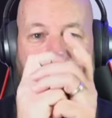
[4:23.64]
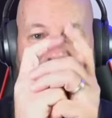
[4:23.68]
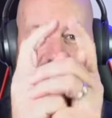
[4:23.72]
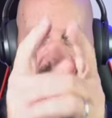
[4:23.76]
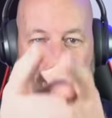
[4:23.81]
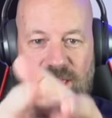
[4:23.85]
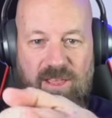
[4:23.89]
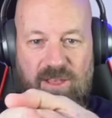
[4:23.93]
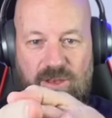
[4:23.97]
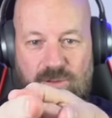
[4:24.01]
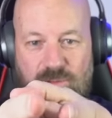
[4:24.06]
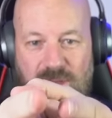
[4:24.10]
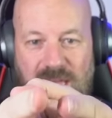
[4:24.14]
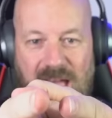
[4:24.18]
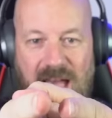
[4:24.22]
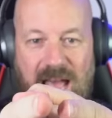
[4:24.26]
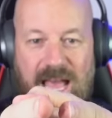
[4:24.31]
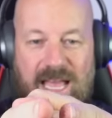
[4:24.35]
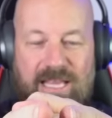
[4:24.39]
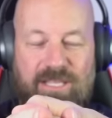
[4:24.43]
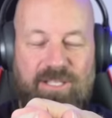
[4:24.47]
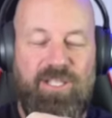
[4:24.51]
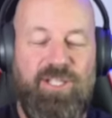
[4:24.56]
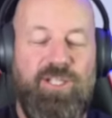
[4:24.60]
thank you
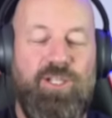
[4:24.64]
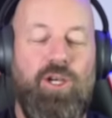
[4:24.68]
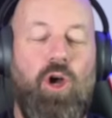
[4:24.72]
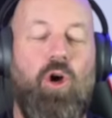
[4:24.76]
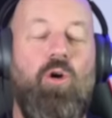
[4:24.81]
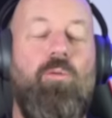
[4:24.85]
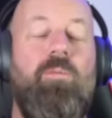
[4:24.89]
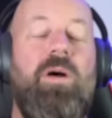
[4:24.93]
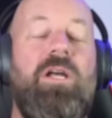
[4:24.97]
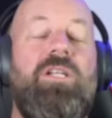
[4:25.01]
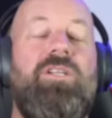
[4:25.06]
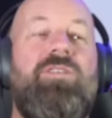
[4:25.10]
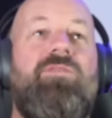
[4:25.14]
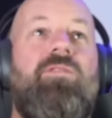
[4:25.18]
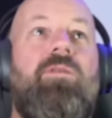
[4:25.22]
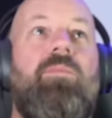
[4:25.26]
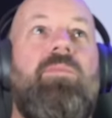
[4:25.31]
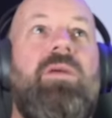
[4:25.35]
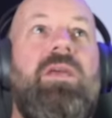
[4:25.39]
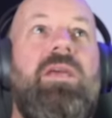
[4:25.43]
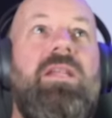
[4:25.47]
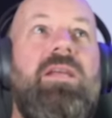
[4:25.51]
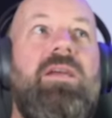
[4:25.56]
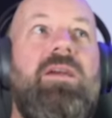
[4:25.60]
guys so much for
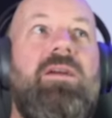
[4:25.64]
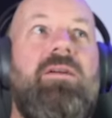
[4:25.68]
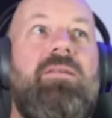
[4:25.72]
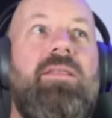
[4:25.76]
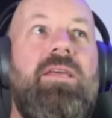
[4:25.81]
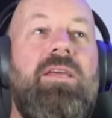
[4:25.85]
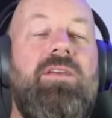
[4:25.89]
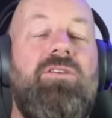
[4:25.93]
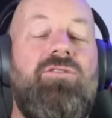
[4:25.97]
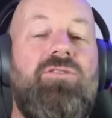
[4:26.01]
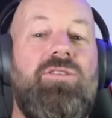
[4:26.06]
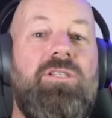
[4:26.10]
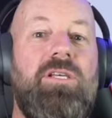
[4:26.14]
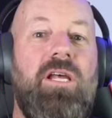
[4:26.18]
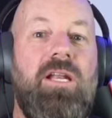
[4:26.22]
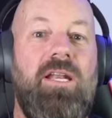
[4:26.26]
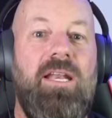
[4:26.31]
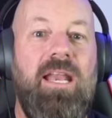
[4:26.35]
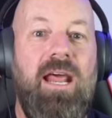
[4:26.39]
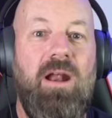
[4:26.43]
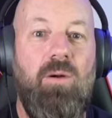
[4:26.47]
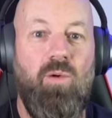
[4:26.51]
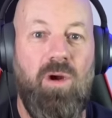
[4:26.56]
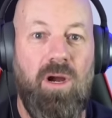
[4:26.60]
being here. And thank you,
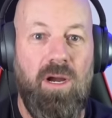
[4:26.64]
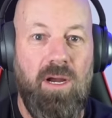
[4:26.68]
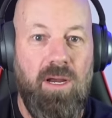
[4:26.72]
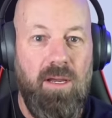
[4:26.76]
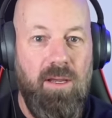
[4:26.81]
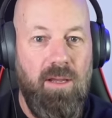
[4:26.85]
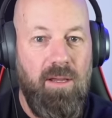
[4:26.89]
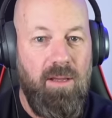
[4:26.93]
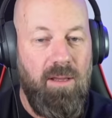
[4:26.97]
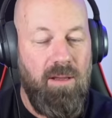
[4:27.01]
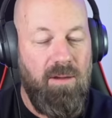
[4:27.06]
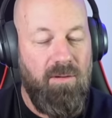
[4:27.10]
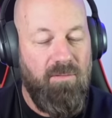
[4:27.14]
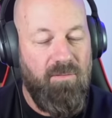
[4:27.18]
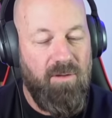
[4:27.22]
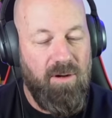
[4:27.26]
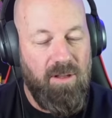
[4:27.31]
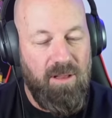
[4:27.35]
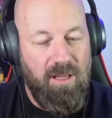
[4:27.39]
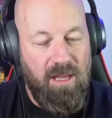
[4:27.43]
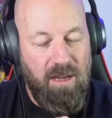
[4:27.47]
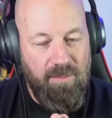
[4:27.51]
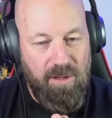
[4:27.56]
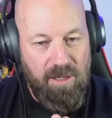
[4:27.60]
Sun Network, for
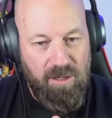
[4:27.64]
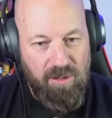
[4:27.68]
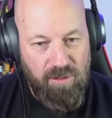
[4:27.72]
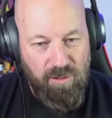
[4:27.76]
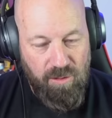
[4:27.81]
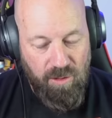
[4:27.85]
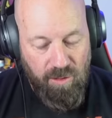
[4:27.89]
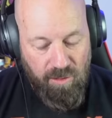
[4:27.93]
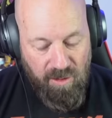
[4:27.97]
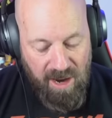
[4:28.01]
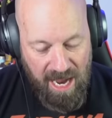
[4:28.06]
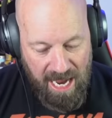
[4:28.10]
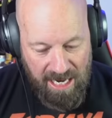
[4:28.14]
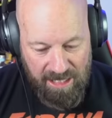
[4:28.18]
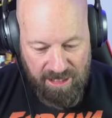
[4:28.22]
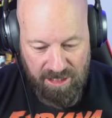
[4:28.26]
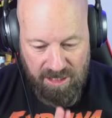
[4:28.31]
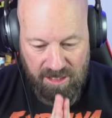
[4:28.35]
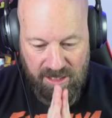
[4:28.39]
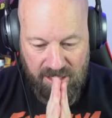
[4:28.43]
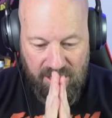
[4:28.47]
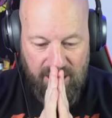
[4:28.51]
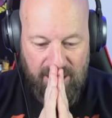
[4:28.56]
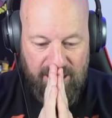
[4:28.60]
allowing me to do a
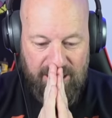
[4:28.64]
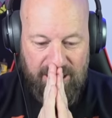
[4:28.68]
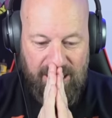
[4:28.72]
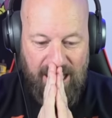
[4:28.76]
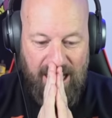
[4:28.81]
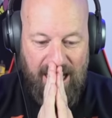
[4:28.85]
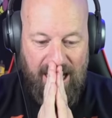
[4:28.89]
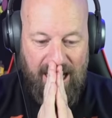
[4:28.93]
reaction to this.